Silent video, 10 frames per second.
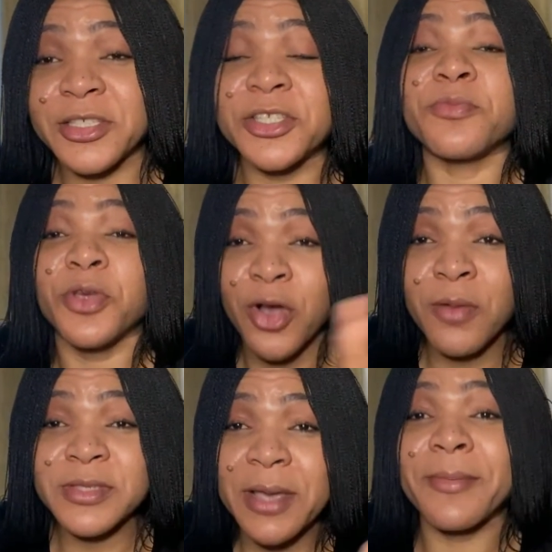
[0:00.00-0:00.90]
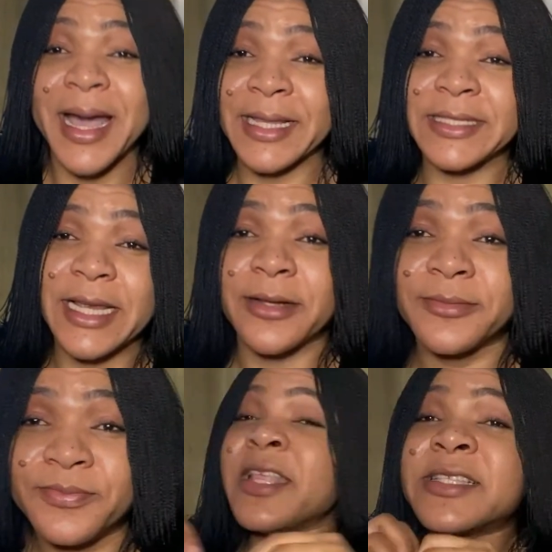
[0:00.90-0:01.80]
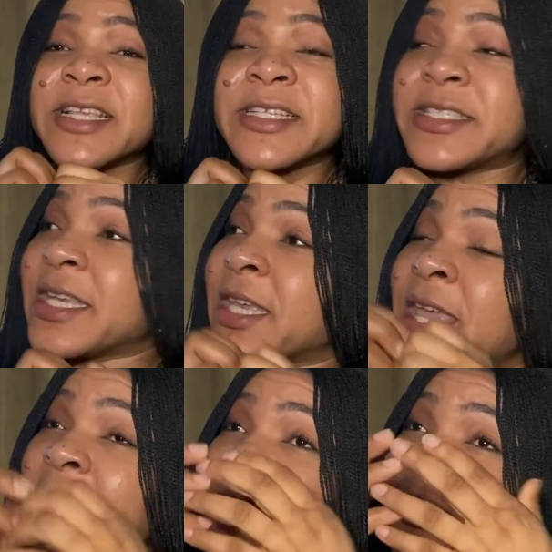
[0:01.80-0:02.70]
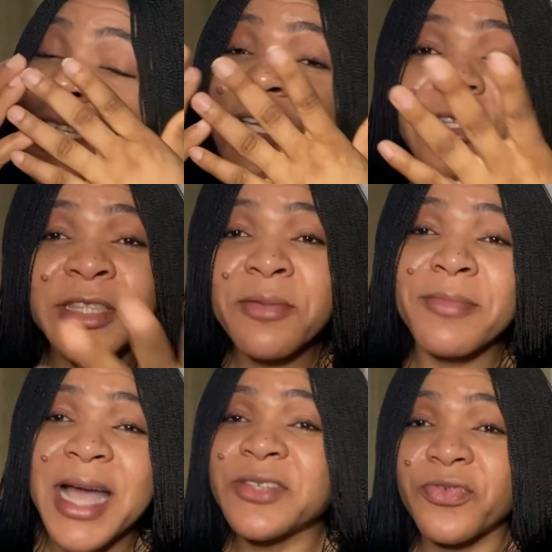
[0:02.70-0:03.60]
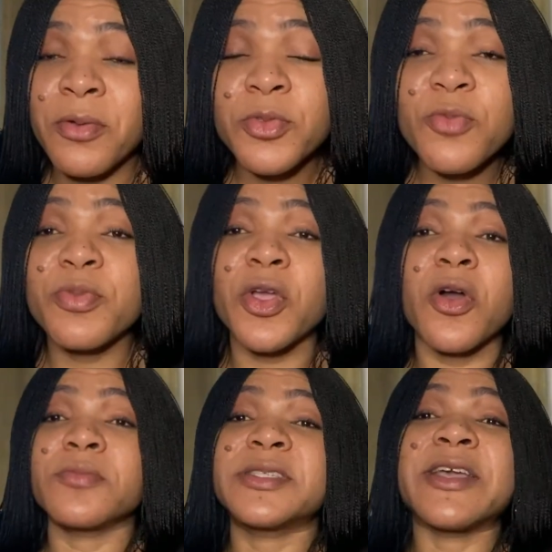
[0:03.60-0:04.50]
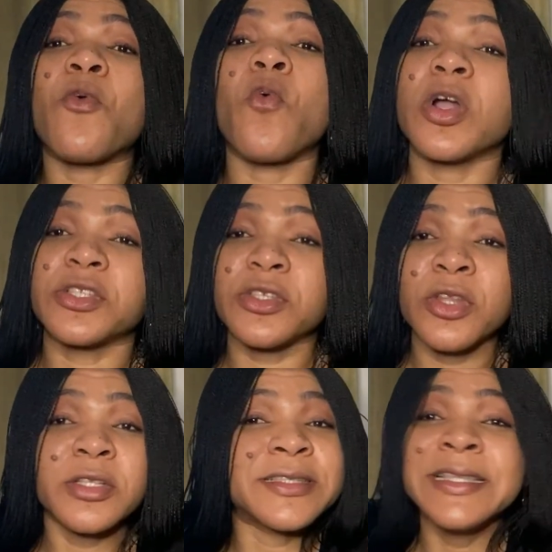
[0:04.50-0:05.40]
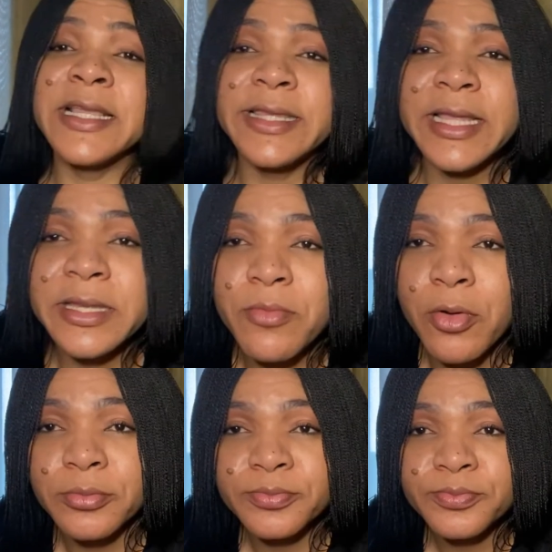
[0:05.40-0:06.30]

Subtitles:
She becomes a manager. Anything she demands from you becomes a want, not need anymore.